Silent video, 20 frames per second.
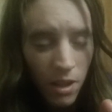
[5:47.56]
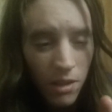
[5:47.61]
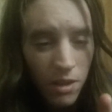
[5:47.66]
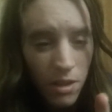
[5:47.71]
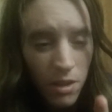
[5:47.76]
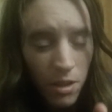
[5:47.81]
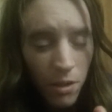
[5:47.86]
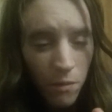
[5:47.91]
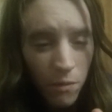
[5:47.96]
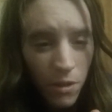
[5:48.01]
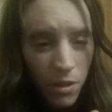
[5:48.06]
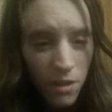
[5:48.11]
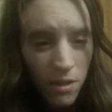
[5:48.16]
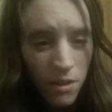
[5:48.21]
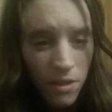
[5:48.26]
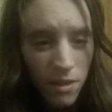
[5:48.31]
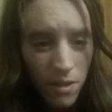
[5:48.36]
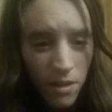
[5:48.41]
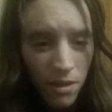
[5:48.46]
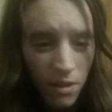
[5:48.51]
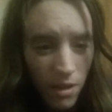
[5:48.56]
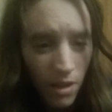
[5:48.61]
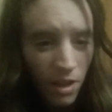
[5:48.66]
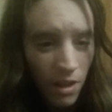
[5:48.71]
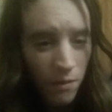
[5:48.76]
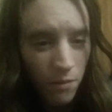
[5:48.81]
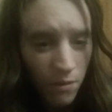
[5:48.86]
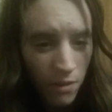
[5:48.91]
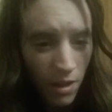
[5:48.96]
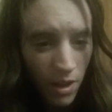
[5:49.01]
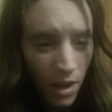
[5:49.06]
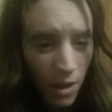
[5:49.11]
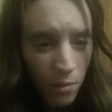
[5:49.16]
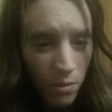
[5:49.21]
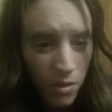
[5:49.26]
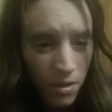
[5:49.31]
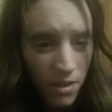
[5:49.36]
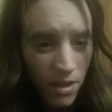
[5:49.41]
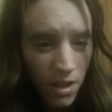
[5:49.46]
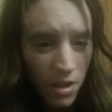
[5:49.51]
The difference, and it
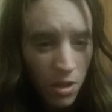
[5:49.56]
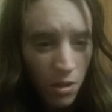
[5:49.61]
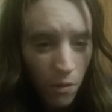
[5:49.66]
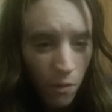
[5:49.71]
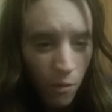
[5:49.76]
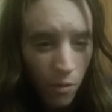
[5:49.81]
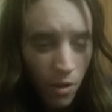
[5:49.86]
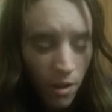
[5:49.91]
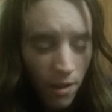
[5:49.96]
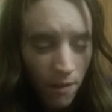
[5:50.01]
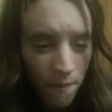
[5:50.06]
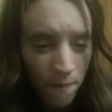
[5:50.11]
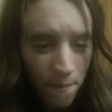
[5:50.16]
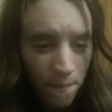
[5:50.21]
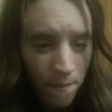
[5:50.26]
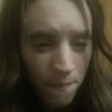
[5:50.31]
will set you free.